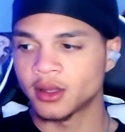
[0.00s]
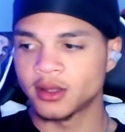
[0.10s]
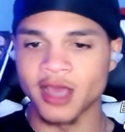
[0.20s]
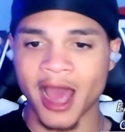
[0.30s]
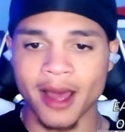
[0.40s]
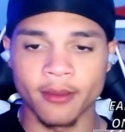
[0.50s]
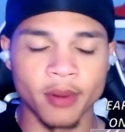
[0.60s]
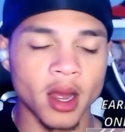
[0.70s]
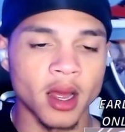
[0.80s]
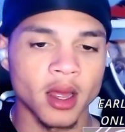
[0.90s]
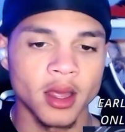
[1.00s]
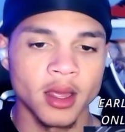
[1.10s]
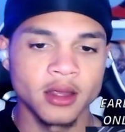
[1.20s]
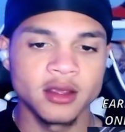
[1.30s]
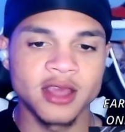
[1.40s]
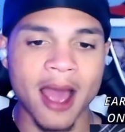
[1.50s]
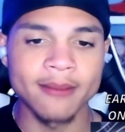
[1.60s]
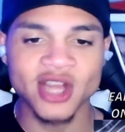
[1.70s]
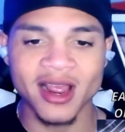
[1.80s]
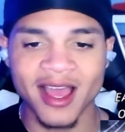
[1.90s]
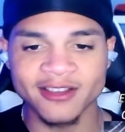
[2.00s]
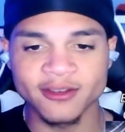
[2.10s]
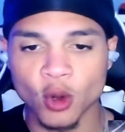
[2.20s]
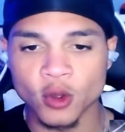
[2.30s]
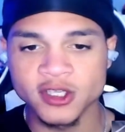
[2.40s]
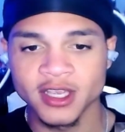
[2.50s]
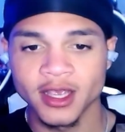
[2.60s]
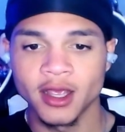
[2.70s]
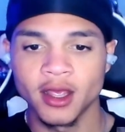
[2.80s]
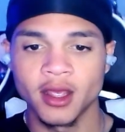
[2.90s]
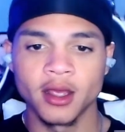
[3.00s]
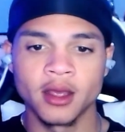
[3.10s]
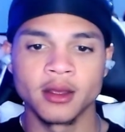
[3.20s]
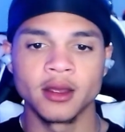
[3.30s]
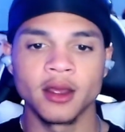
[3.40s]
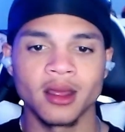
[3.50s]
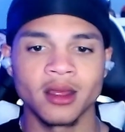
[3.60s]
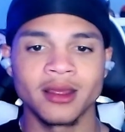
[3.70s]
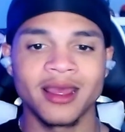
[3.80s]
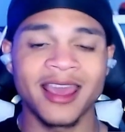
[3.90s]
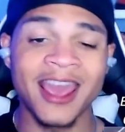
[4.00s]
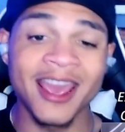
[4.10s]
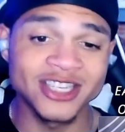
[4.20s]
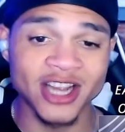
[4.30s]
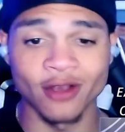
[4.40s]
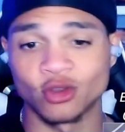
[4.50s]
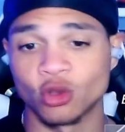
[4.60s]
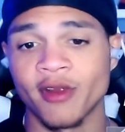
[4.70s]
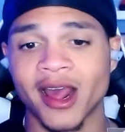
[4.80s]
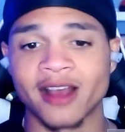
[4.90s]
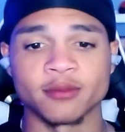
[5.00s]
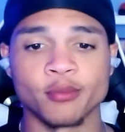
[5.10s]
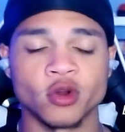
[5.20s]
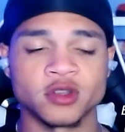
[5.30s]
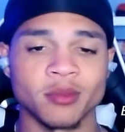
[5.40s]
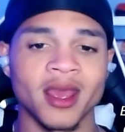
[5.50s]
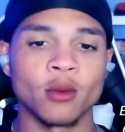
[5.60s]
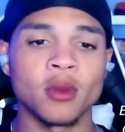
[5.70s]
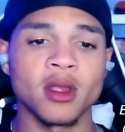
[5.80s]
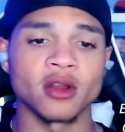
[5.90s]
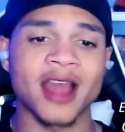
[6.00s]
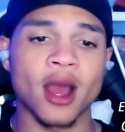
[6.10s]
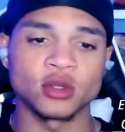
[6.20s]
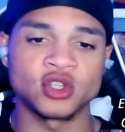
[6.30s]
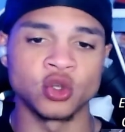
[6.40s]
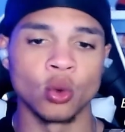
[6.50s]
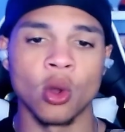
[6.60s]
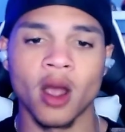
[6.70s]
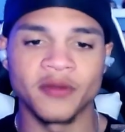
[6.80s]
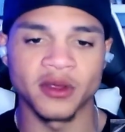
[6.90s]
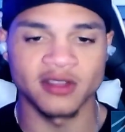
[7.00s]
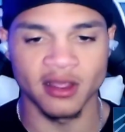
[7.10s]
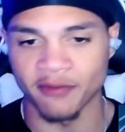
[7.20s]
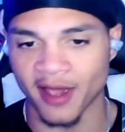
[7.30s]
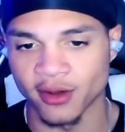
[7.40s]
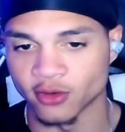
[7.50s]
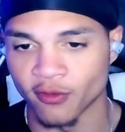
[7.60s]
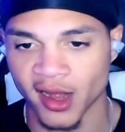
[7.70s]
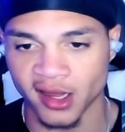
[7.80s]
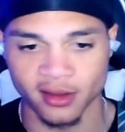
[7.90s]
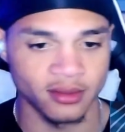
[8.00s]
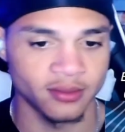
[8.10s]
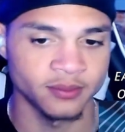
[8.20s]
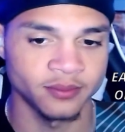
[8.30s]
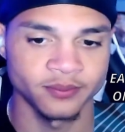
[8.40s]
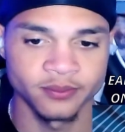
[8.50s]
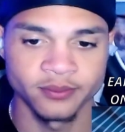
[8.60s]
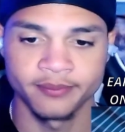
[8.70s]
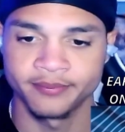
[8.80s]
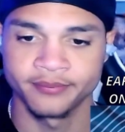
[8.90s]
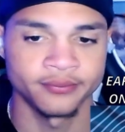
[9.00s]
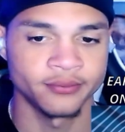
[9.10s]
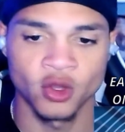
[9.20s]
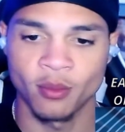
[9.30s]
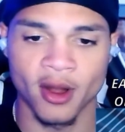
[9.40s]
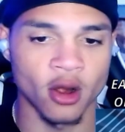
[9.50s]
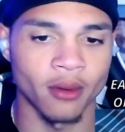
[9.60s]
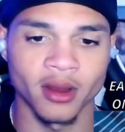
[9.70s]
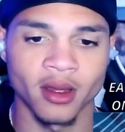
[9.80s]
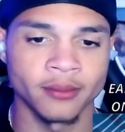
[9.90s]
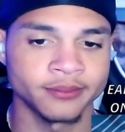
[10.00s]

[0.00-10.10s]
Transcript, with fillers: Yeah, bruh. Yamcha got smoked. And Chaozu already got smoked, man. We are down two of the Z fighters already. You better hurry up.